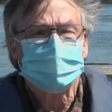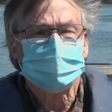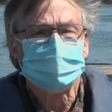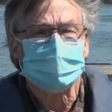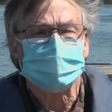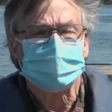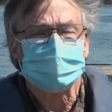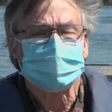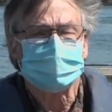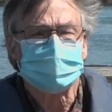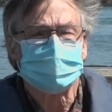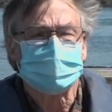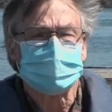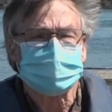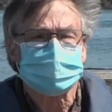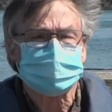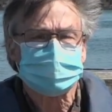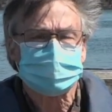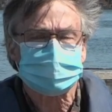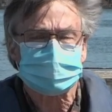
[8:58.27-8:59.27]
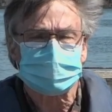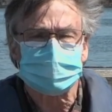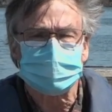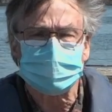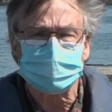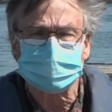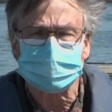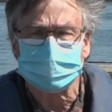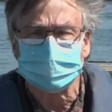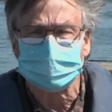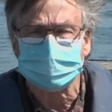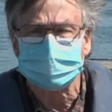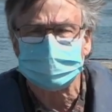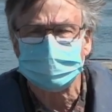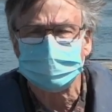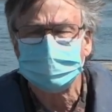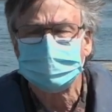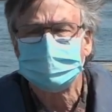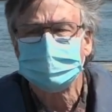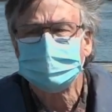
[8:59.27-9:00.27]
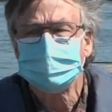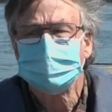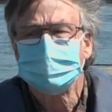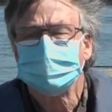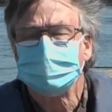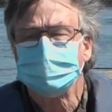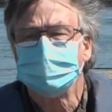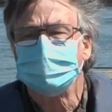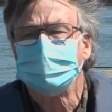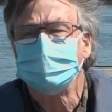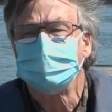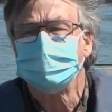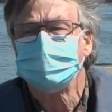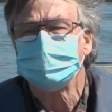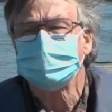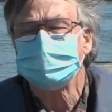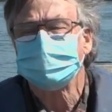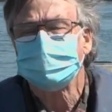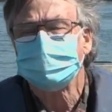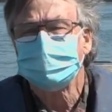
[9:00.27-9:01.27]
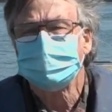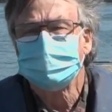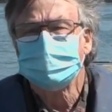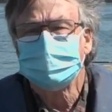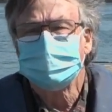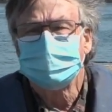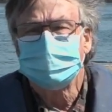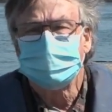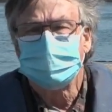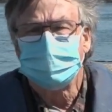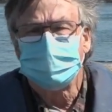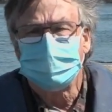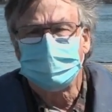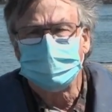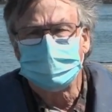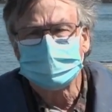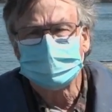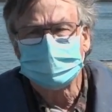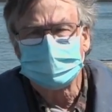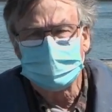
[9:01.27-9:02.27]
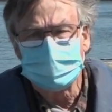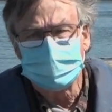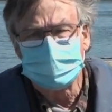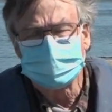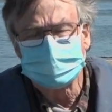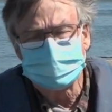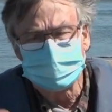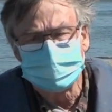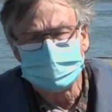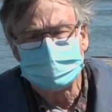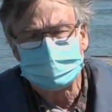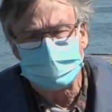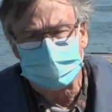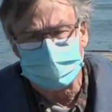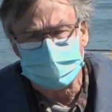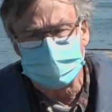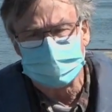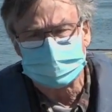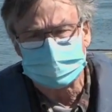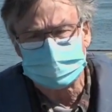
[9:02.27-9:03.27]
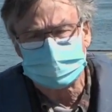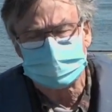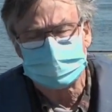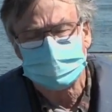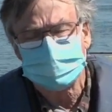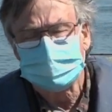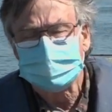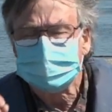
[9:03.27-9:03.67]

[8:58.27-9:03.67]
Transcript: but are started on land in tanks